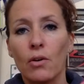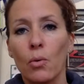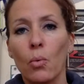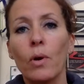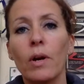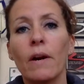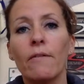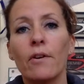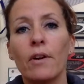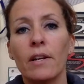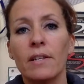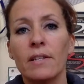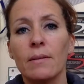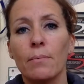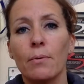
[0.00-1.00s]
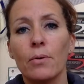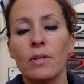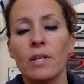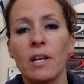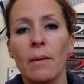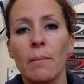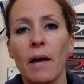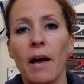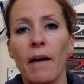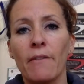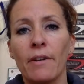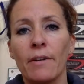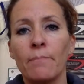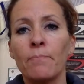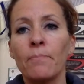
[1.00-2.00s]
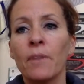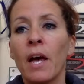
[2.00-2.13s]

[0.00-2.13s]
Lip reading: or whatever it is, the protein I'm having.